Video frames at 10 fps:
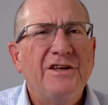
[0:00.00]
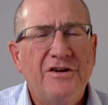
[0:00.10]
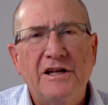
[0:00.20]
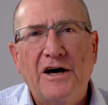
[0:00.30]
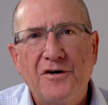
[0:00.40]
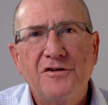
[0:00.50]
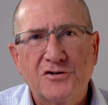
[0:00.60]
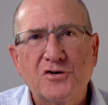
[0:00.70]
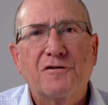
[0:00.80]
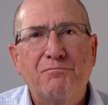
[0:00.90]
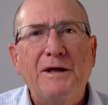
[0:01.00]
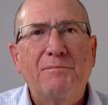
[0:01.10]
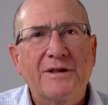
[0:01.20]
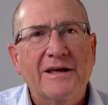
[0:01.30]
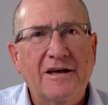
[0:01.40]
You know, the sort of
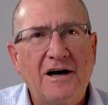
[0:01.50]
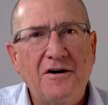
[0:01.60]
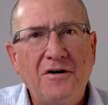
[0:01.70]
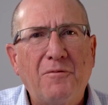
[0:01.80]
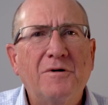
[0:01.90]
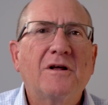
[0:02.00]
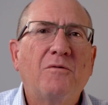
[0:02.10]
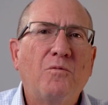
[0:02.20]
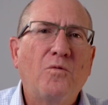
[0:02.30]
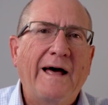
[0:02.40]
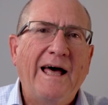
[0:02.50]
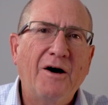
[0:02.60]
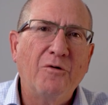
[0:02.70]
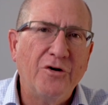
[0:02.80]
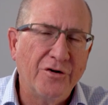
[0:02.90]
people that go, I wonder
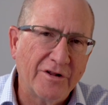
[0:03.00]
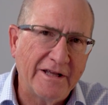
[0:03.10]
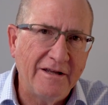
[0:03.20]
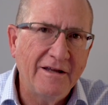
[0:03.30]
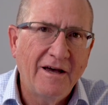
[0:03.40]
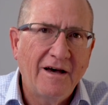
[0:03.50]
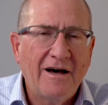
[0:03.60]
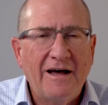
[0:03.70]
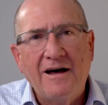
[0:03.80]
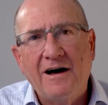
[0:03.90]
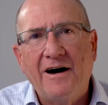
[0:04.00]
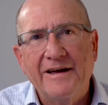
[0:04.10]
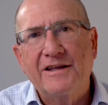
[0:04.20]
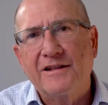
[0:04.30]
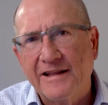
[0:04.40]
how early I
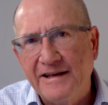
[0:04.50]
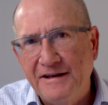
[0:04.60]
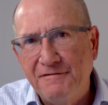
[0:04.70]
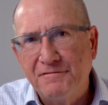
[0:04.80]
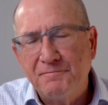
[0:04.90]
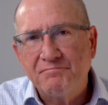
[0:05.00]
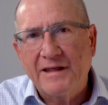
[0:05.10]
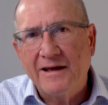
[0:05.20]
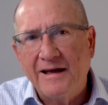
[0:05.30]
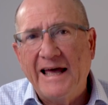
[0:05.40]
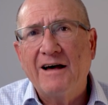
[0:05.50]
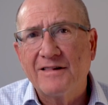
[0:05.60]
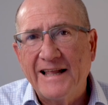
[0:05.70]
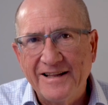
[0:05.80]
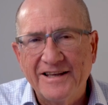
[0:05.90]
can leave, how
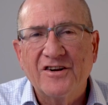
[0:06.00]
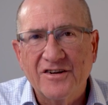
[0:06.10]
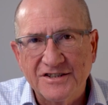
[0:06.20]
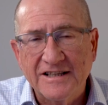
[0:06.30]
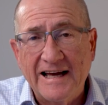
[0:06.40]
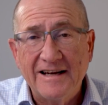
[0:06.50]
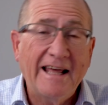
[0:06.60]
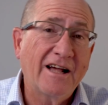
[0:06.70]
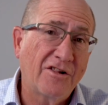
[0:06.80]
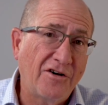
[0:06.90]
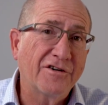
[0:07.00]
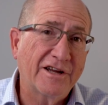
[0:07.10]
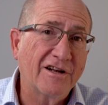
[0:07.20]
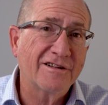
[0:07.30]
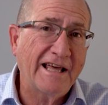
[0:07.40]
late can I start, how long
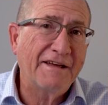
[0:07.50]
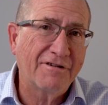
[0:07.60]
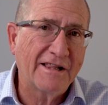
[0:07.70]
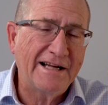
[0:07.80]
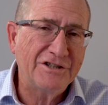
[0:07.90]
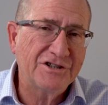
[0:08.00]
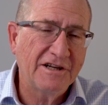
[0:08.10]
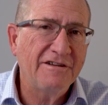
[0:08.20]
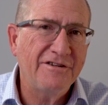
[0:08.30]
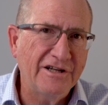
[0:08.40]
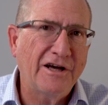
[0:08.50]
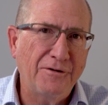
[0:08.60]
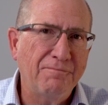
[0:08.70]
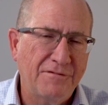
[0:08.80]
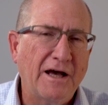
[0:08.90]
can I take for lunch? You
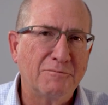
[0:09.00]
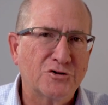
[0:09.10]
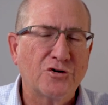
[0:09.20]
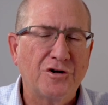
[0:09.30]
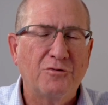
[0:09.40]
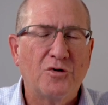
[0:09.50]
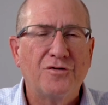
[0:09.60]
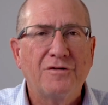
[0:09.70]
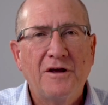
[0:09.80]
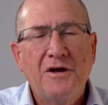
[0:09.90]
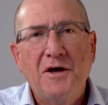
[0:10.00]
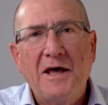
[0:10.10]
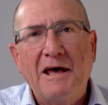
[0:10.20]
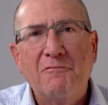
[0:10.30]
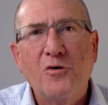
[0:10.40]
know, I'm sure you all
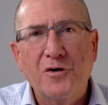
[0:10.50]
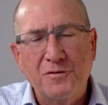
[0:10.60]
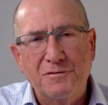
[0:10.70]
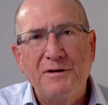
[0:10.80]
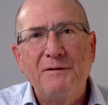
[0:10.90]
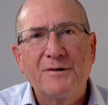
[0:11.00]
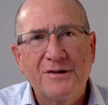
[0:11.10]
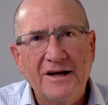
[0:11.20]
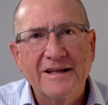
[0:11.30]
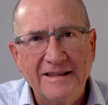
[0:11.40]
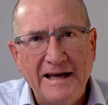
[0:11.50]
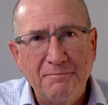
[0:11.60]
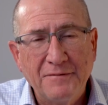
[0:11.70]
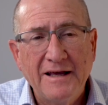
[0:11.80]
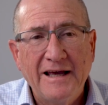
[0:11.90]
have worked with people like
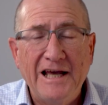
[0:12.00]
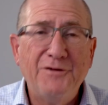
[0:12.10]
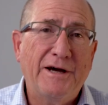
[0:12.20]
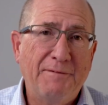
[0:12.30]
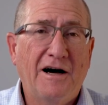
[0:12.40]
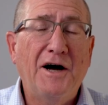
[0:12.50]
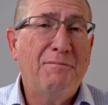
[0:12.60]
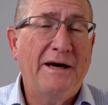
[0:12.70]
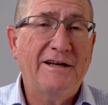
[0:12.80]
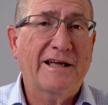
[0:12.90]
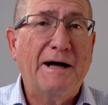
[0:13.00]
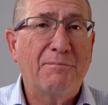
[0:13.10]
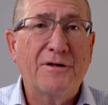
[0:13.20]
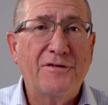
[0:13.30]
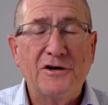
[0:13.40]
that. Anyway, I made a
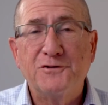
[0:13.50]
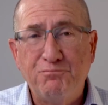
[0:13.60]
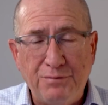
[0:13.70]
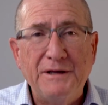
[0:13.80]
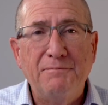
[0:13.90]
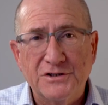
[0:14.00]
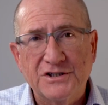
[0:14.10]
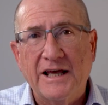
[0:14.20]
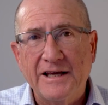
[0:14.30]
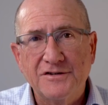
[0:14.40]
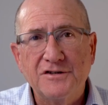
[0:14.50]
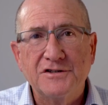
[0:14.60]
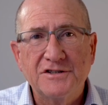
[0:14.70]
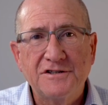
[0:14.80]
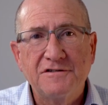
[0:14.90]
couple of those big mistakes
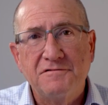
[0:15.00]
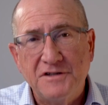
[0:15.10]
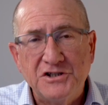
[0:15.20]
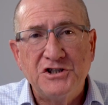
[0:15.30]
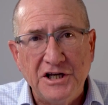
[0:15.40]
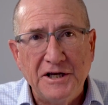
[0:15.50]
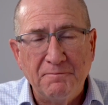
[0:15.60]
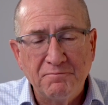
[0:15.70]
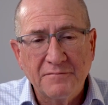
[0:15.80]
this year.